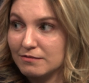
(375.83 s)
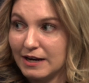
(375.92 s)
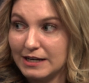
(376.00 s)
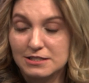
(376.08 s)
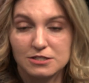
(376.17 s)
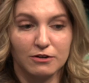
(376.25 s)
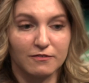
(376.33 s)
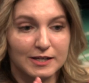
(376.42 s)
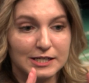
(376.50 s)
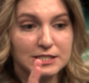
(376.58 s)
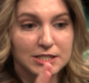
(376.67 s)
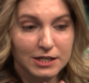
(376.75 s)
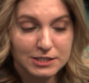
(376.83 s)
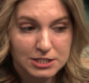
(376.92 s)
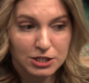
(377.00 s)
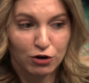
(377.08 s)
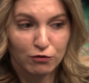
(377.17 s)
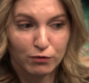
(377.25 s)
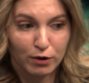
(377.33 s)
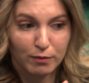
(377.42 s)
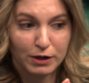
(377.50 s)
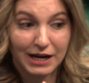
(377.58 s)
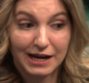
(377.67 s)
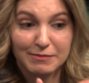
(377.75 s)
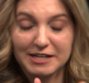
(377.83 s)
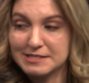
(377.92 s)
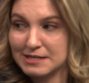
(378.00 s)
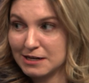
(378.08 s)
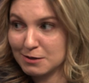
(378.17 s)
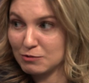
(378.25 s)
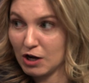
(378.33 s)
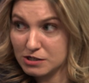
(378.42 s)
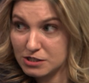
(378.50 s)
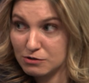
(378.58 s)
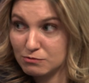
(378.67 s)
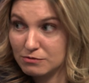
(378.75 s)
Right? So if he starts to go forward, I'm asking him not to.